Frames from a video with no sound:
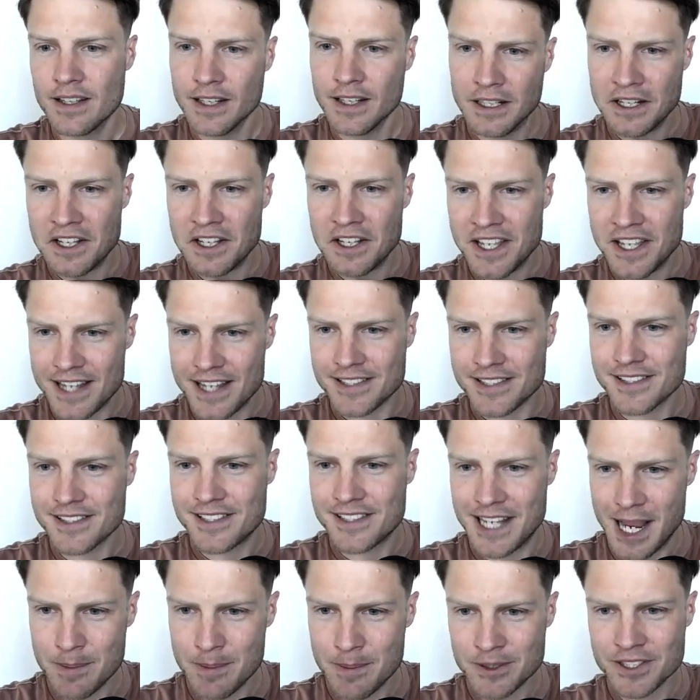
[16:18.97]
Yes,
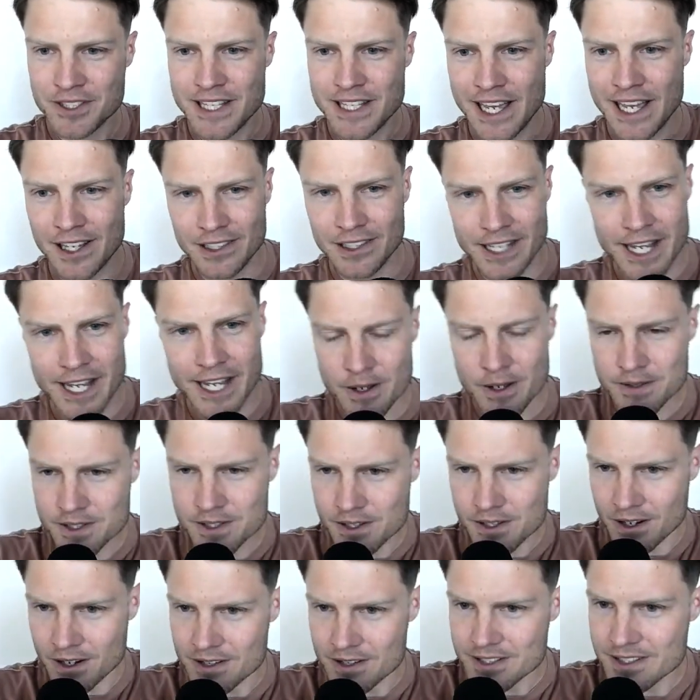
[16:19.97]
table style layouts are
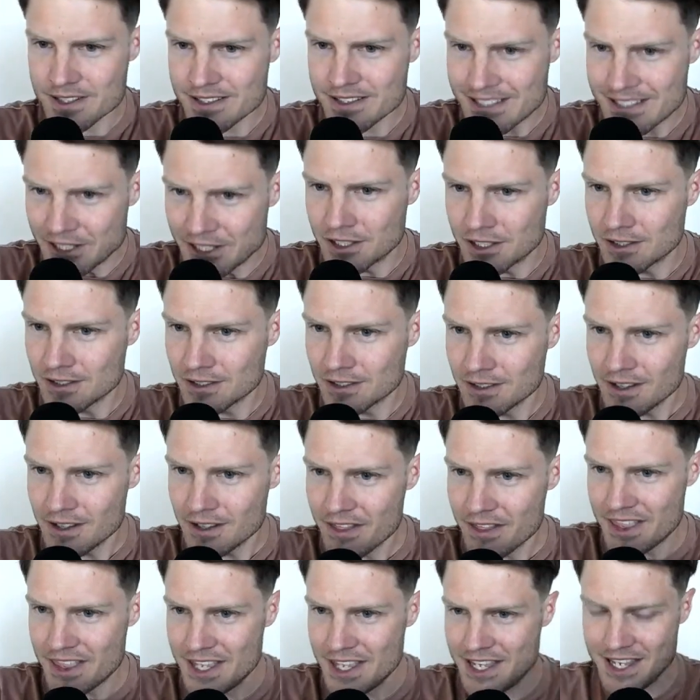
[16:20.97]
still
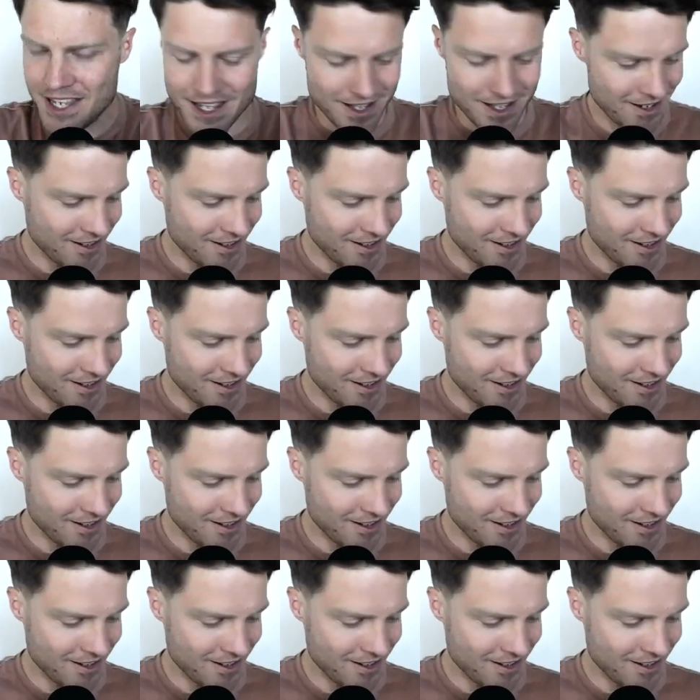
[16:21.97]
the